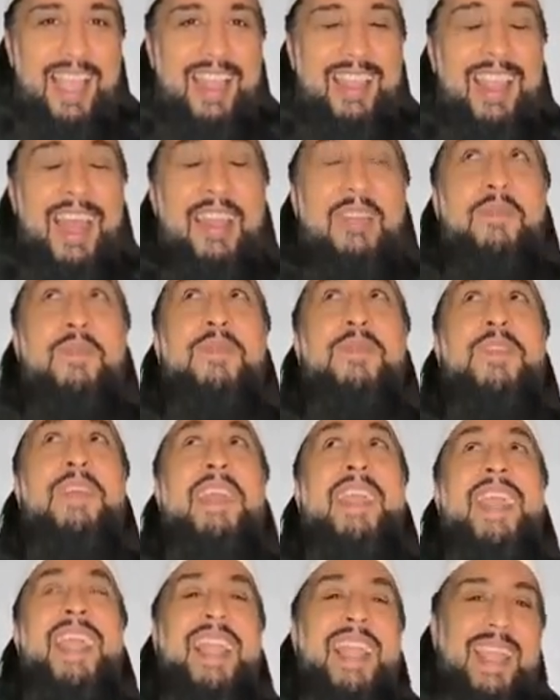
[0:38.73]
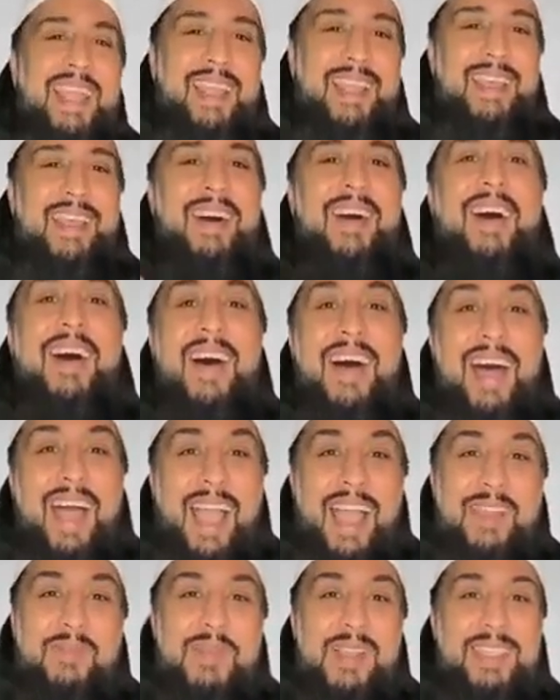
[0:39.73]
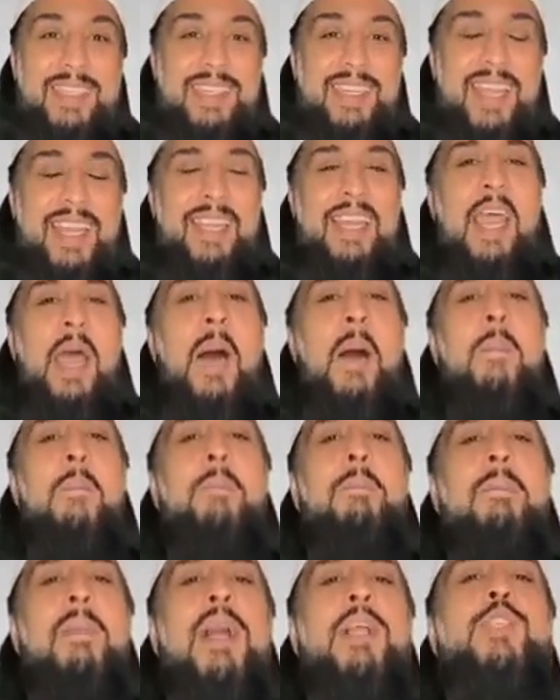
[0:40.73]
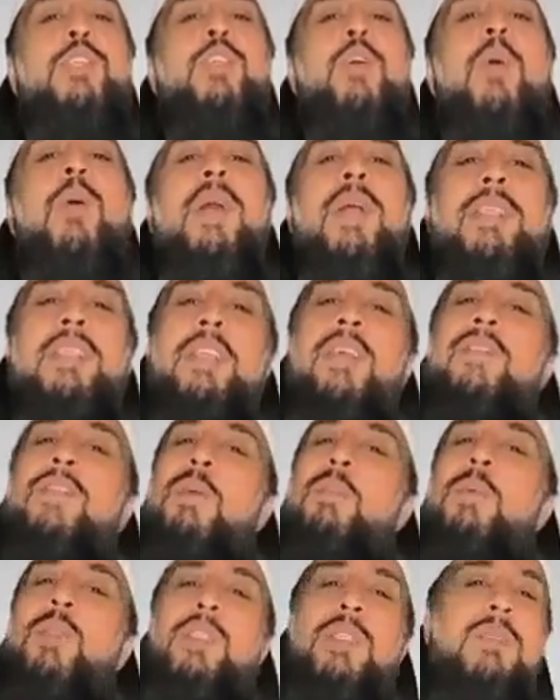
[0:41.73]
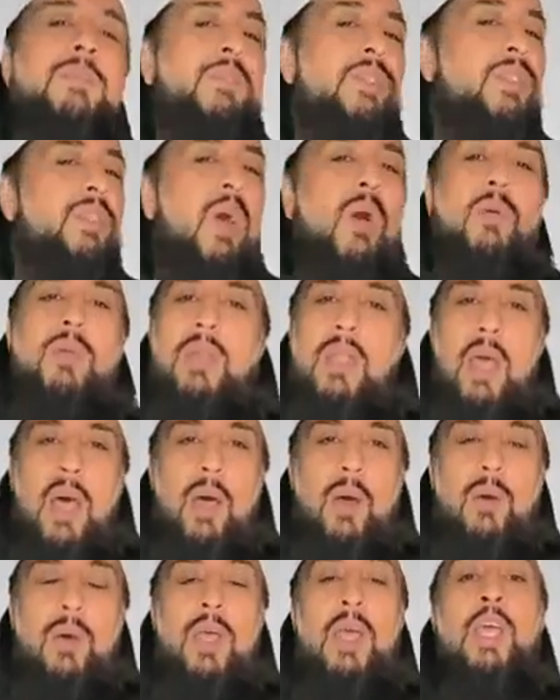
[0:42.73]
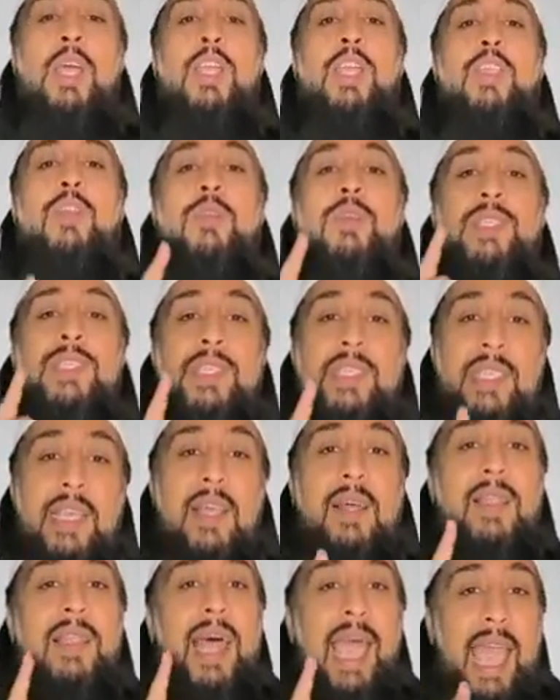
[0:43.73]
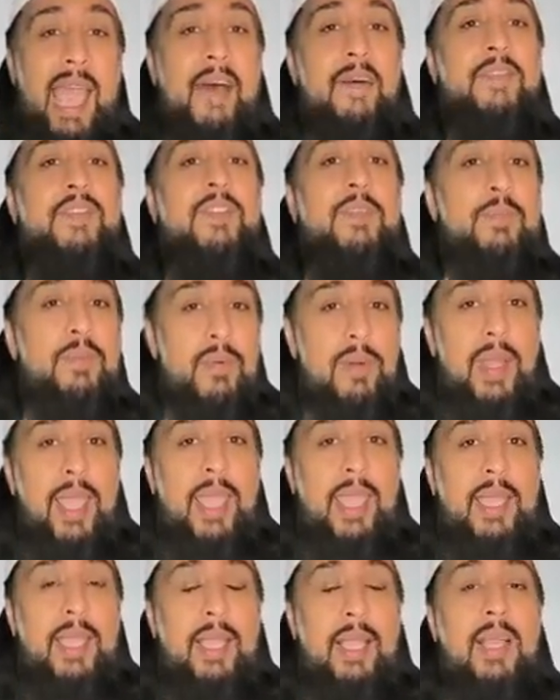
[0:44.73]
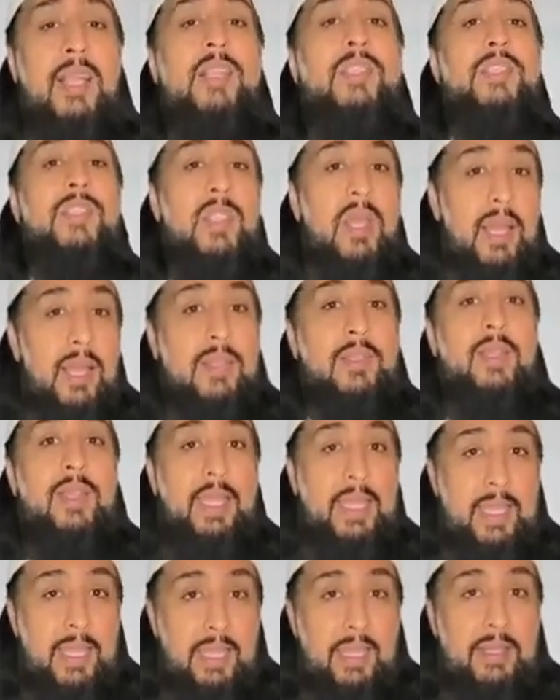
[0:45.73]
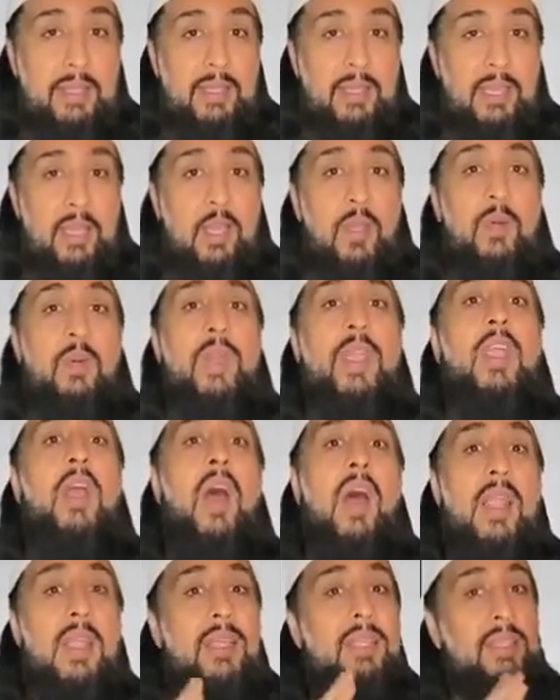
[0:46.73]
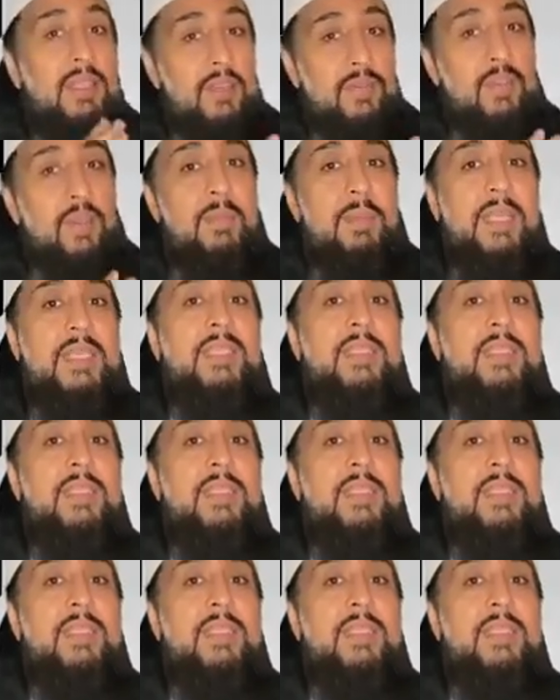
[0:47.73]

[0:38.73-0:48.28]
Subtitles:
That feeling, oh, I missed it. Majority of the Muslims don't know, you still have to pray Salatul Eid, regardless if you missed the